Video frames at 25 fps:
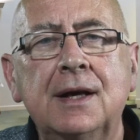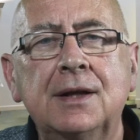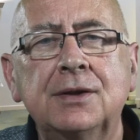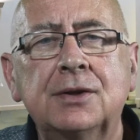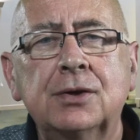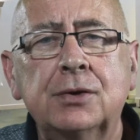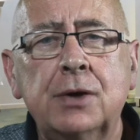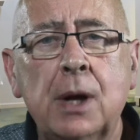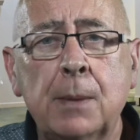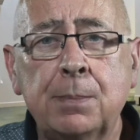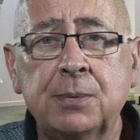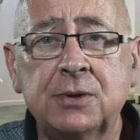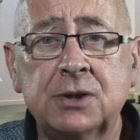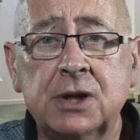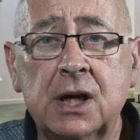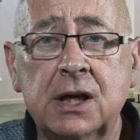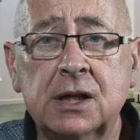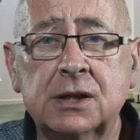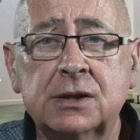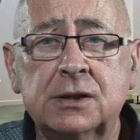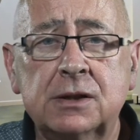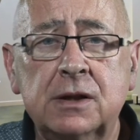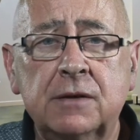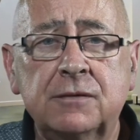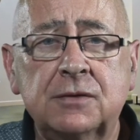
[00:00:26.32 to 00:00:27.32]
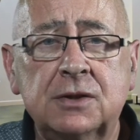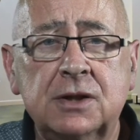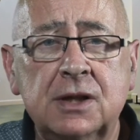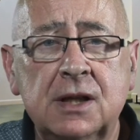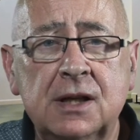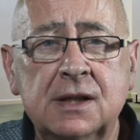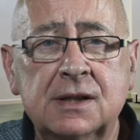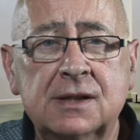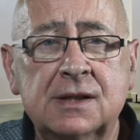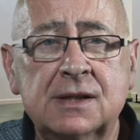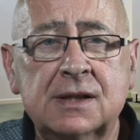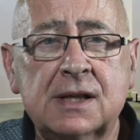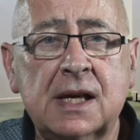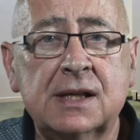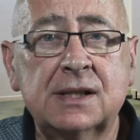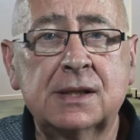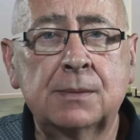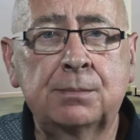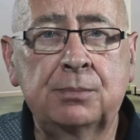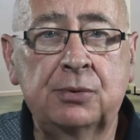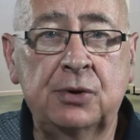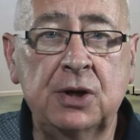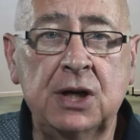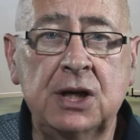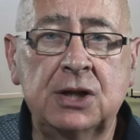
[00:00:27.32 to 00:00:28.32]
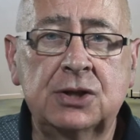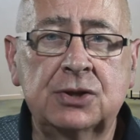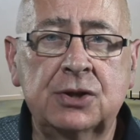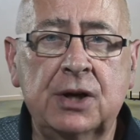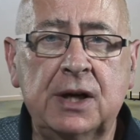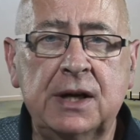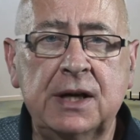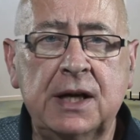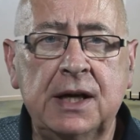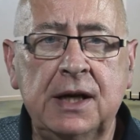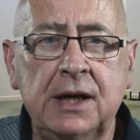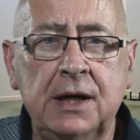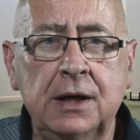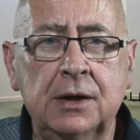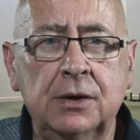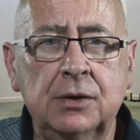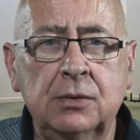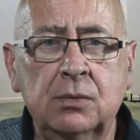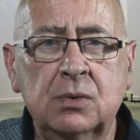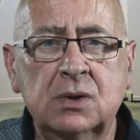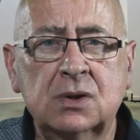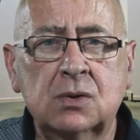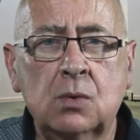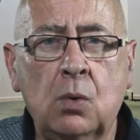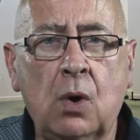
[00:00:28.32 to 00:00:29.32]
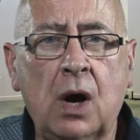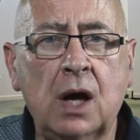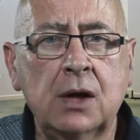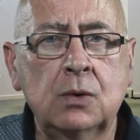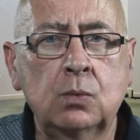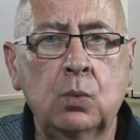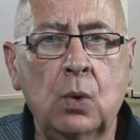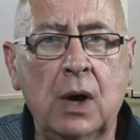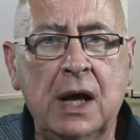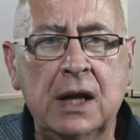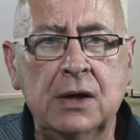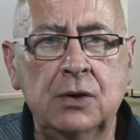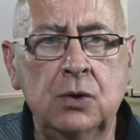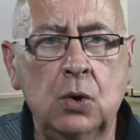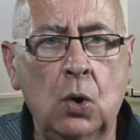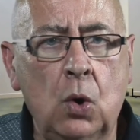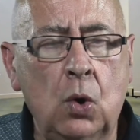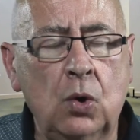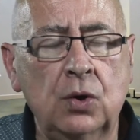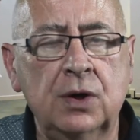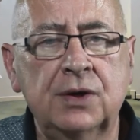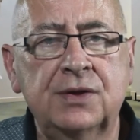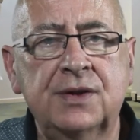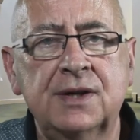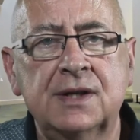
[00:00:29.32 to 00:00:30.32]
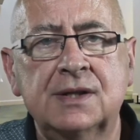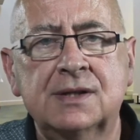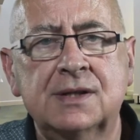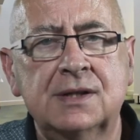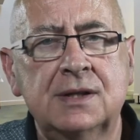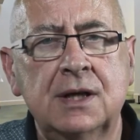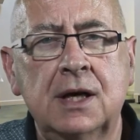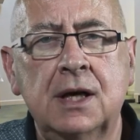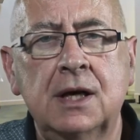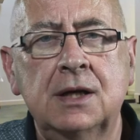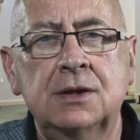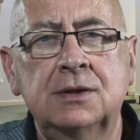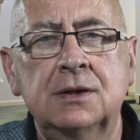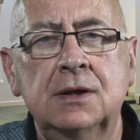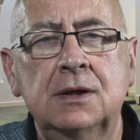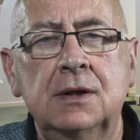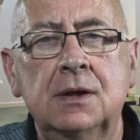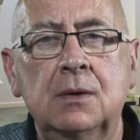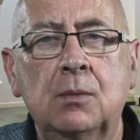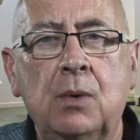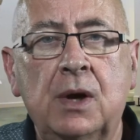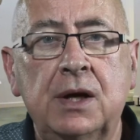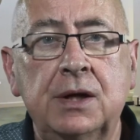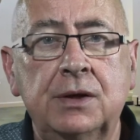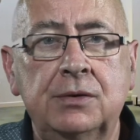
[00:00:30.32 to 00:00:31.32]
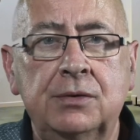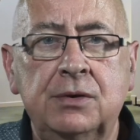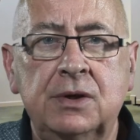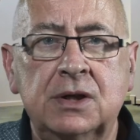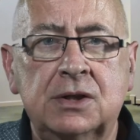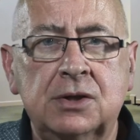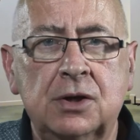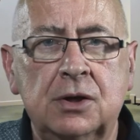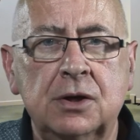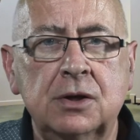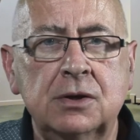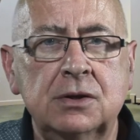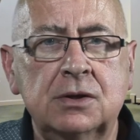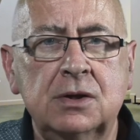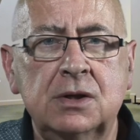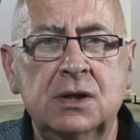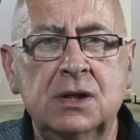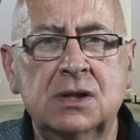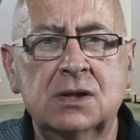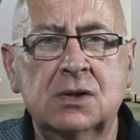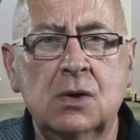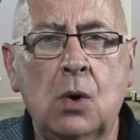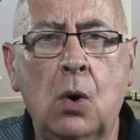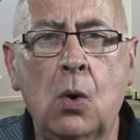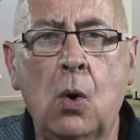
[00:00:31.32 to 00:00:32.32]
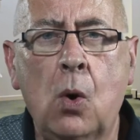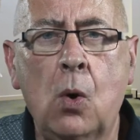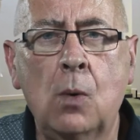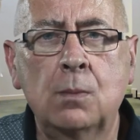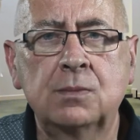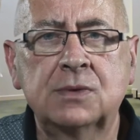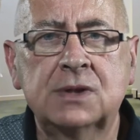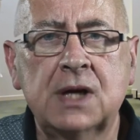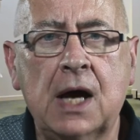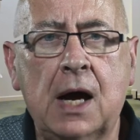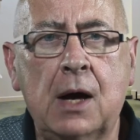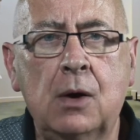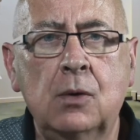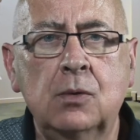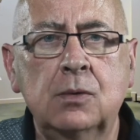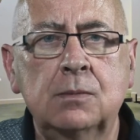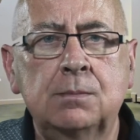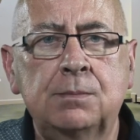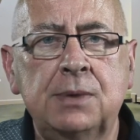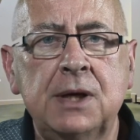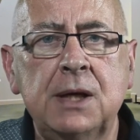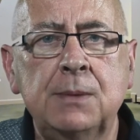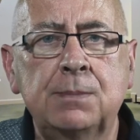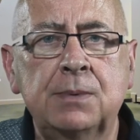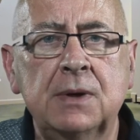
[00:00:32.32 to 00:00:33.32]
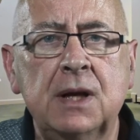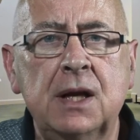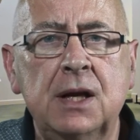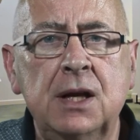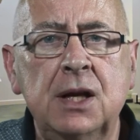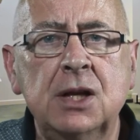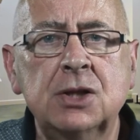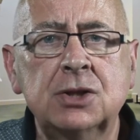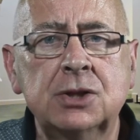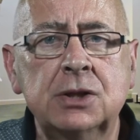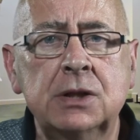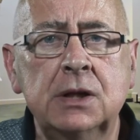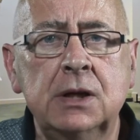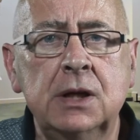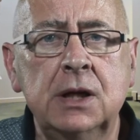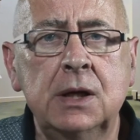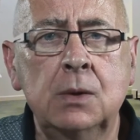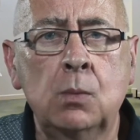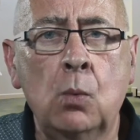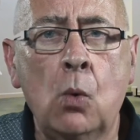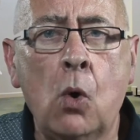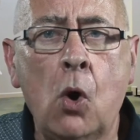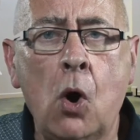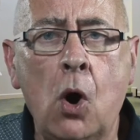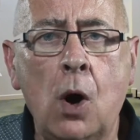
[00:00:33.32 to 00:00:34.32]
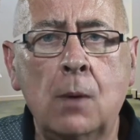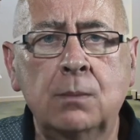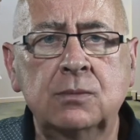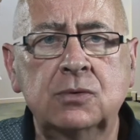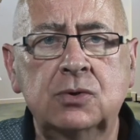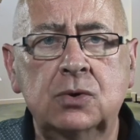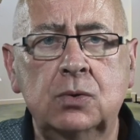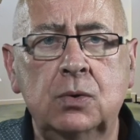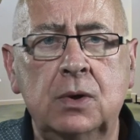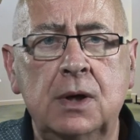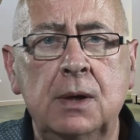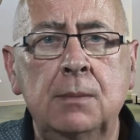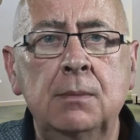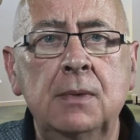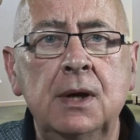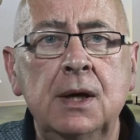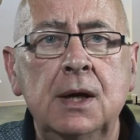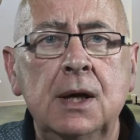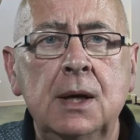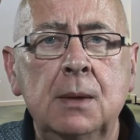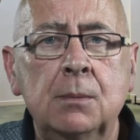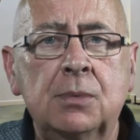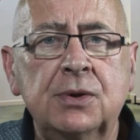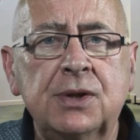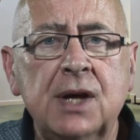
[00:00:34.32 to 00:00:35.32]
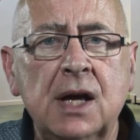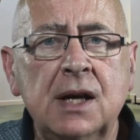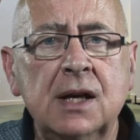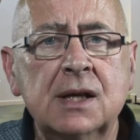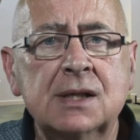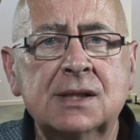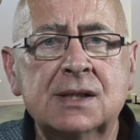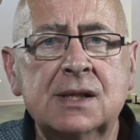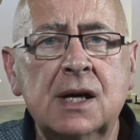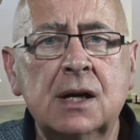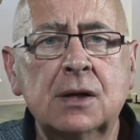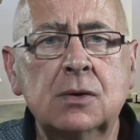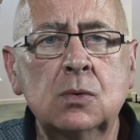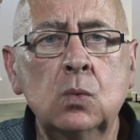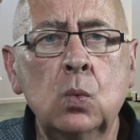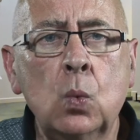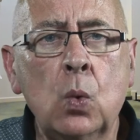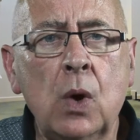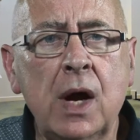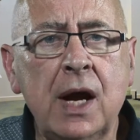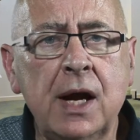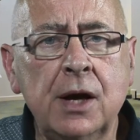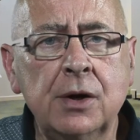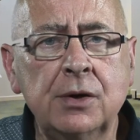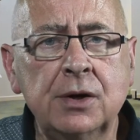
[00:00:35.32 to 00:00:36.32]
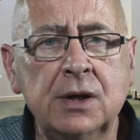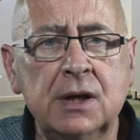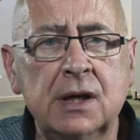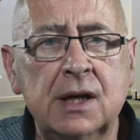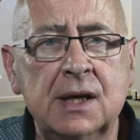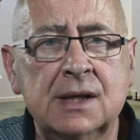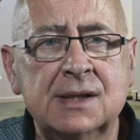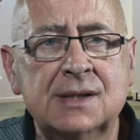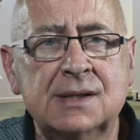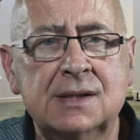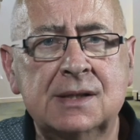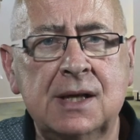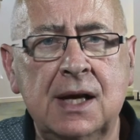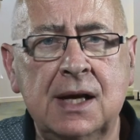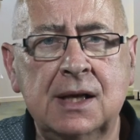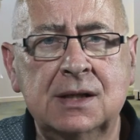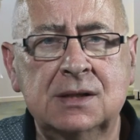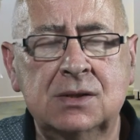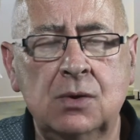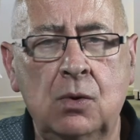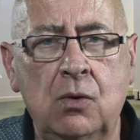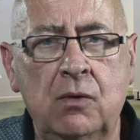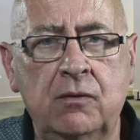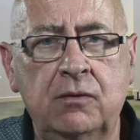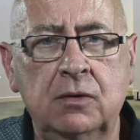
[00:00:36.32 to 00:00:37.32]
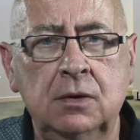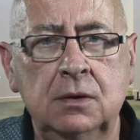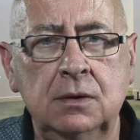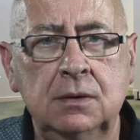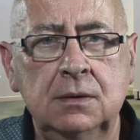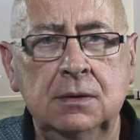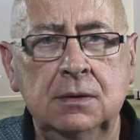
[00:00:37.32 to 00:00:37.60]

The reputation of Jesus as a preacher and healer was quite well known at this stage. When he returned to his hometown, people initially warmed to him, but then a certain wariness takes over.